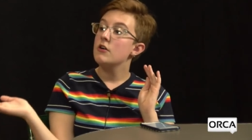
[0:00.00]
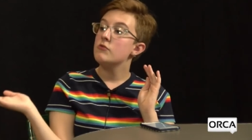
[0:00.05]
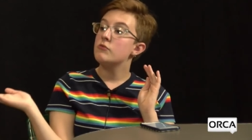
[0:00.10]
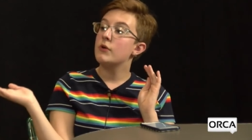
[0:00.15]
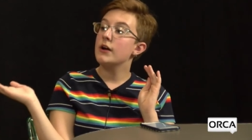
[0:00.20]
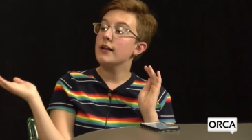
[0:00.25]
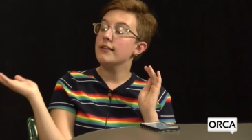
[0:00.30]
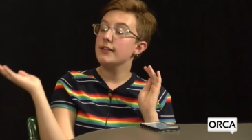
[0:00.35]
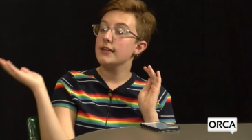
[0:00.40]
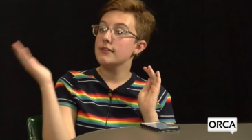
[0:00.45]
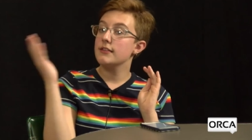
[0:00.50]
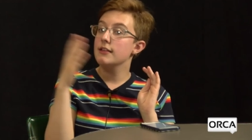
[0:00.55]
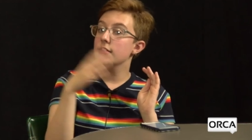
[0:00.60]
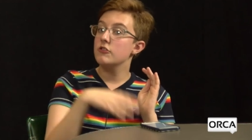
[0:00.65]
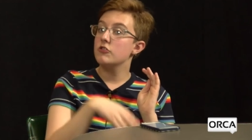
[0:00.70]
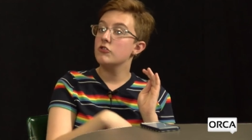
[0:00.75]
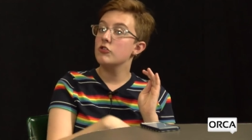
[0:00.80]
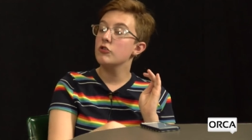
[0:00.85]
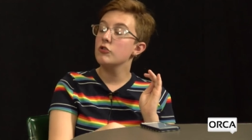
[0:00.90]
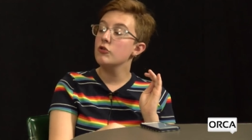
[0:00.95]
raising
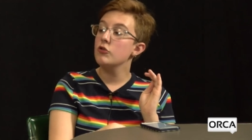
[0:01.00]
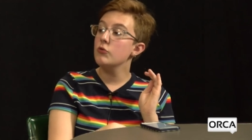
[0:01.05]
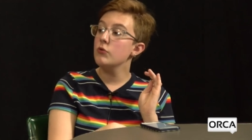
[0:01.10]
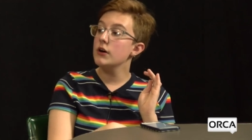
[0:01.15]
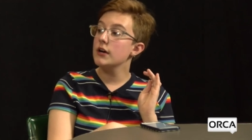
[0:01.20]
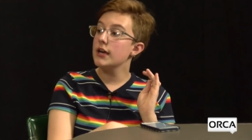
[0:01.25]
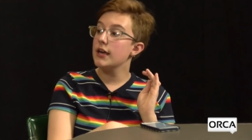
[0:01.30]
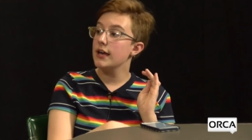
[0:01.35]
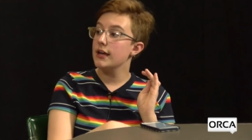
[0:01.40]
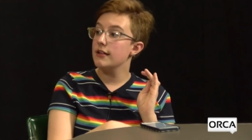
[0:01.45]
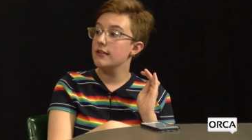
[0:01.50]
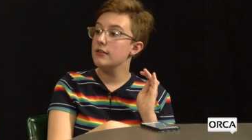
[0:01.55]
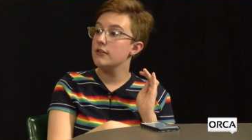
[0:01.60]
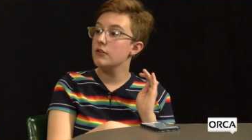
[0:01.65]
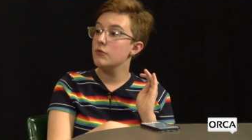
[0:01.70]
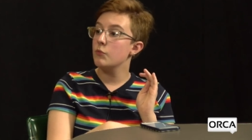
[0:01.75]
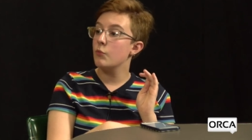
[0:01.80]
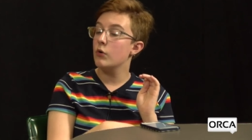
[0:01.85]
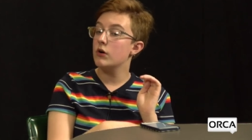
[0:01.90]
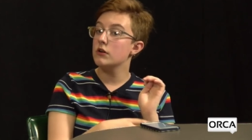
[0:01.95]
these two kids.
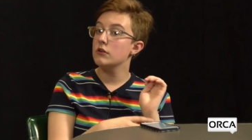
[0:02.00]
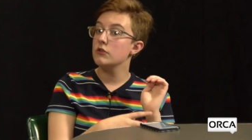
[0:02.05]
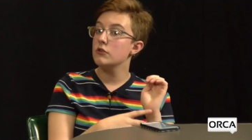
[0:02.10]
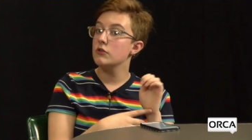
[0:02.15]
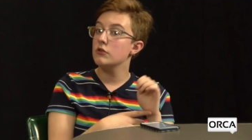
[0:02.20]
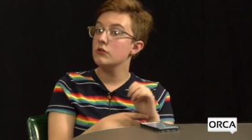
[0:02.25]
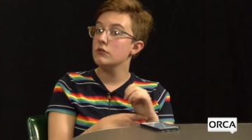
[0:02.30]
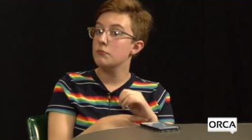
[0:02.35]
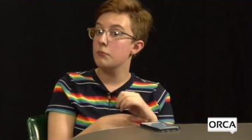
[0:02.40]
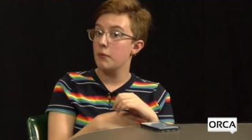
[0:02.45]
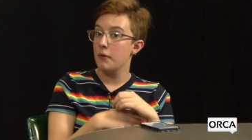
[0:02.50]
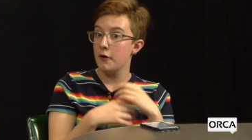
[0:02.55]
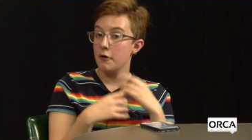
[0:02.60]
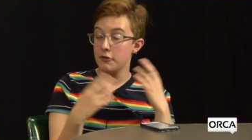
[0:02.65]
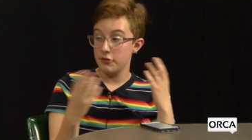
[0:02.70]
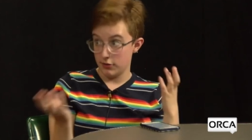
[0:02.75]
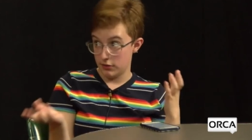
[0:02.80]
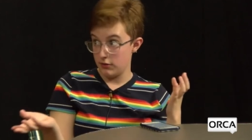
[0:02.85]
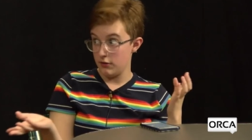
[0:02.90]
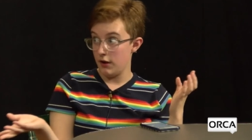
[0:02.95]
One who
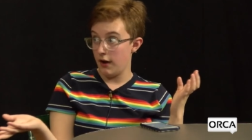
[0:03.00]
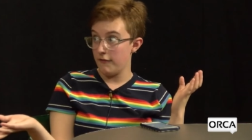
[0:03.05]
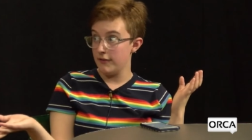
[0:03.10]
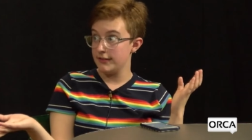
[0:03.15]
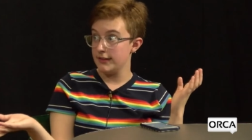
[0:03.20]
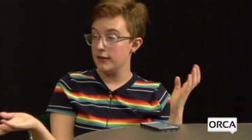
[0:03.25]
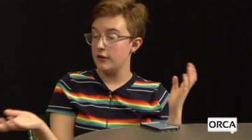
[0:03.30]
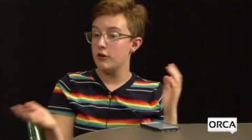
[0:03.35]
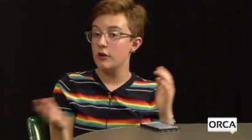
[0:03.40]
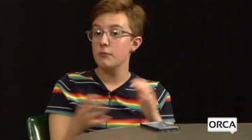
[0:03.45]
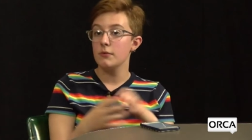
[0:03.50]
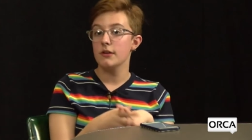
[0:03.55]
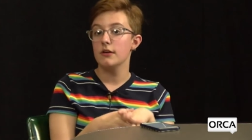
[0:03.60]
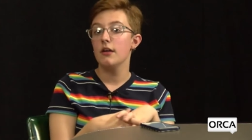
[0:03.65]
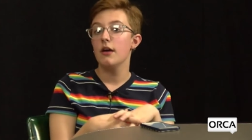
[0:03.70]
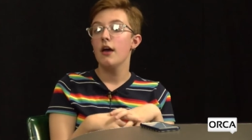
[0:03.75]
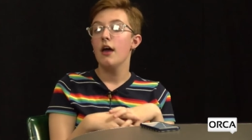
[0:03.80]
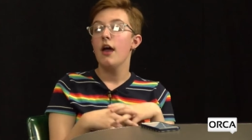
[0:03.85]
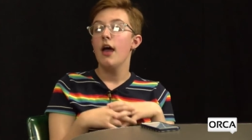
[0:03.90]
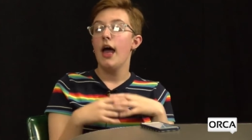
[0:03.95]
both obviously Cuban,
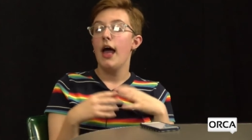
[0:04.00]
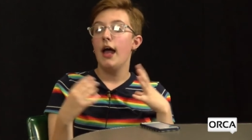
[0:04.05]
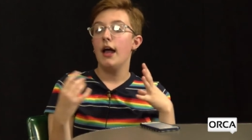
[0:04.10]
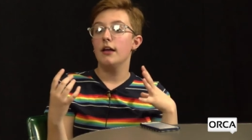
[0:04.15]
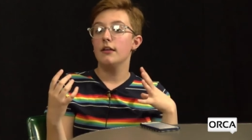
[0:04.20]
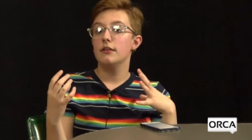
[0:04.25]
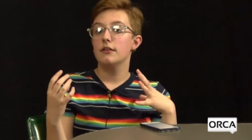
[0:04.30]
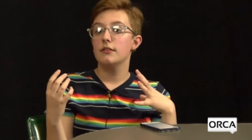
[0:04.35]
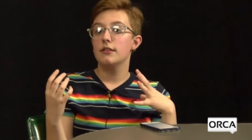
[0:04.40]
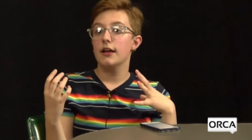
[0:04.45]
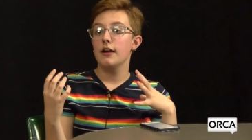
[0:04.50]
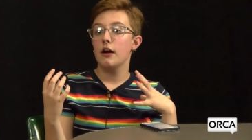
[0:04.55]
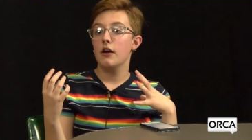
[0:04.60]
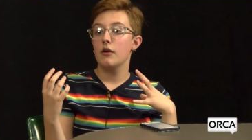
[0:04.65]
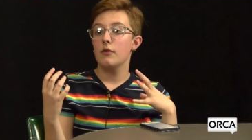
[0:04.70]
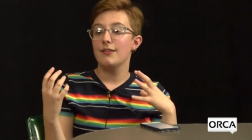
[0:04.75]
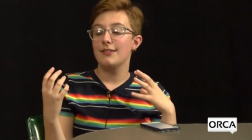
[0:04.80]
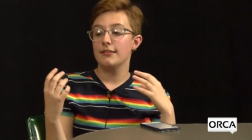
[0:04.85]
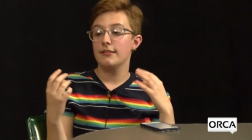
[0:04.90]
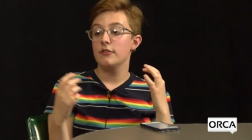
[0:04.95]
and they are
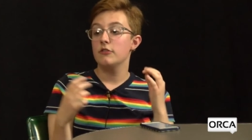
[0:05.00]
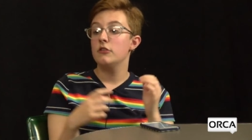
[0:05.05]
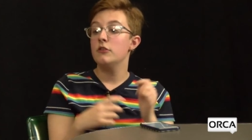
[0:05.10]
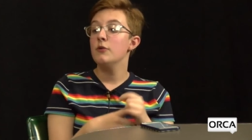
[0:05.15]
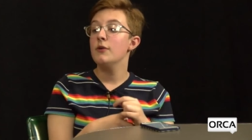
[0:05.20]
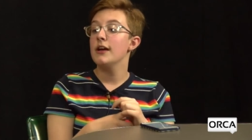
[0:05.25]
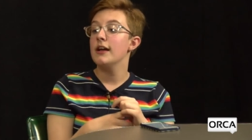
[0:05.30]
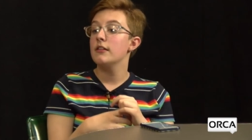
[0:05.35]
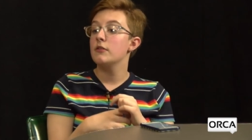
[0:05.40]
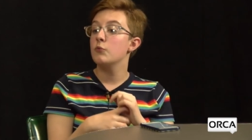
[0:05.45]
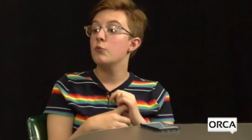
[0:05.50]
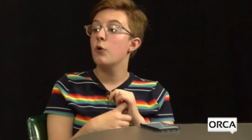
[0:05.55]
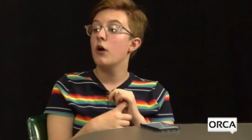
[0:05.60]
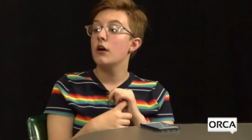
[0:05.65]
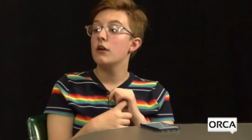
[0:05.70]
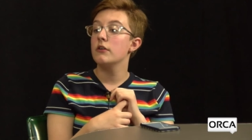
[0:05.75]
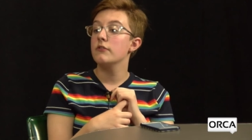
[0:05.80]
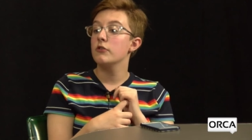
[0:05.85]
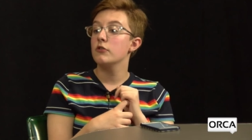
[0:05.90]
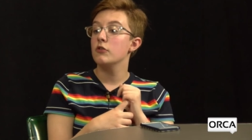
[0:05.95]
raising these two kids.
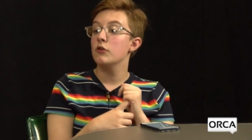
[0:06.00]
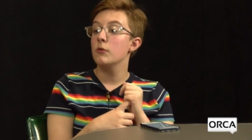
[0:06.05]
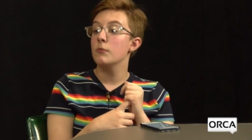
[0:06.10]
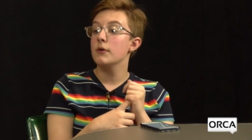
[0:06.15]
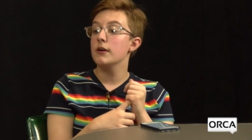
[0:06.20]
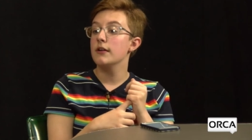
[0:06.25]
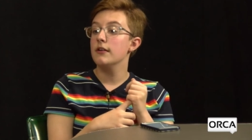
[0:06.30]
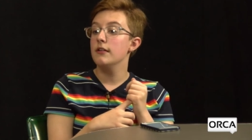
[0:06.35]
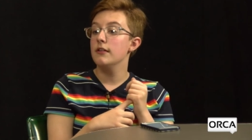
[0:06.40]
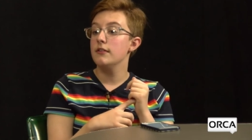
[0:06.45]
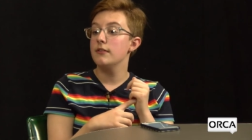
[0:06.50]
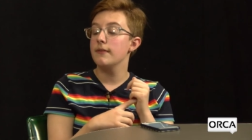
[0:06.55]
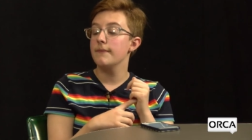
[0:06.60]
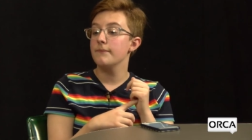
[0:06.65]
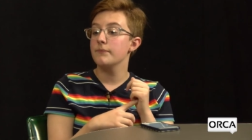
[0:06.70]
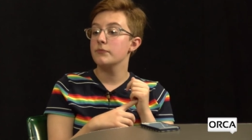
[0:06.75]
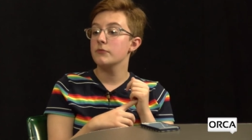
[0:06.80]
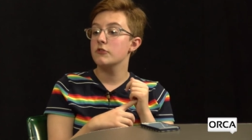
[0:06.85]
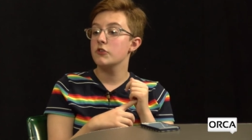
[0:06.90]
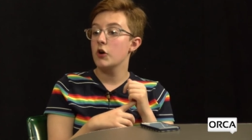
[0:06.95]
One of whom is
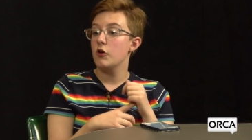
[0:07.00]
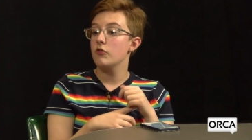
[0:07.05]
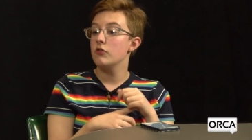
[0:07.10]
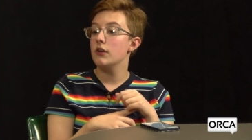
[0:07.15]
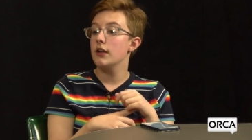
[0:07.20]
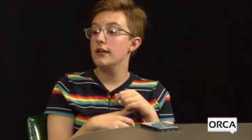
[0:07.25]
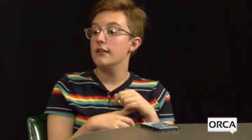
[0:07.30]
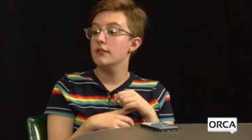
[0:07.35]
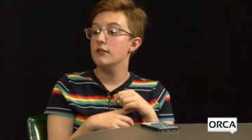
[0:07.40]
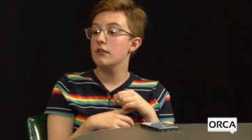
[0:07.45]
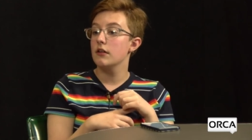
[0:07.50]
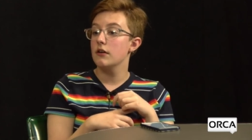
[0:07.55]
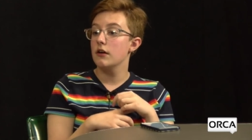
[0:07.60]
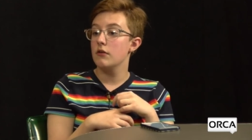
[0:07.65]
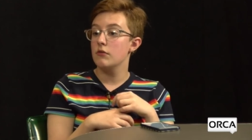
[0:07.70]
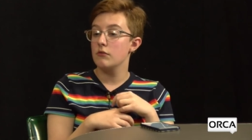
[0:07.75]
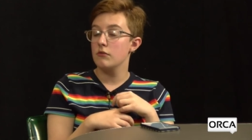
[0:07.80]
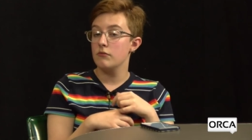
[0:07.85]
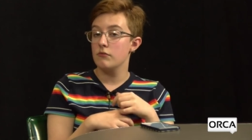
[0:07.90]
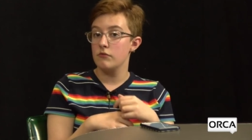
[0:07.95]
shown is
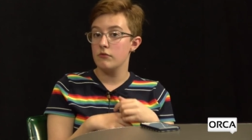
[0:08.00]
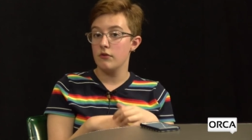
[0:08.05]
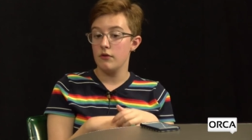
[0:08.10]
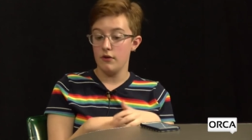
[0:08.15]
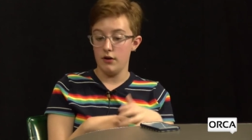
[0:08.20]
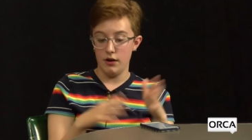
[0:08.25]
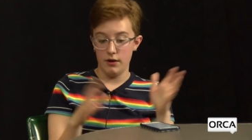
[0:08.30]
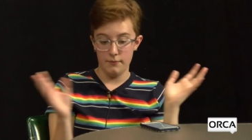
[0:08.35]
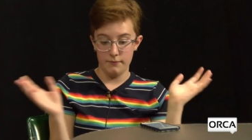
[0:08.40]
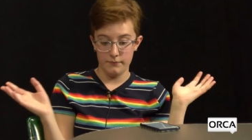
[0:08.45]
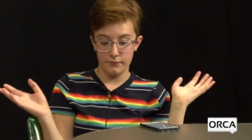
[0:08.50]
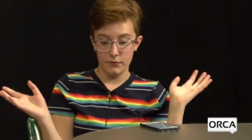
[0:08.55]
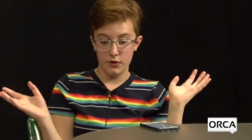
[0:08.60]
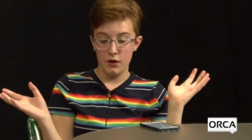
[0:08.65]
um,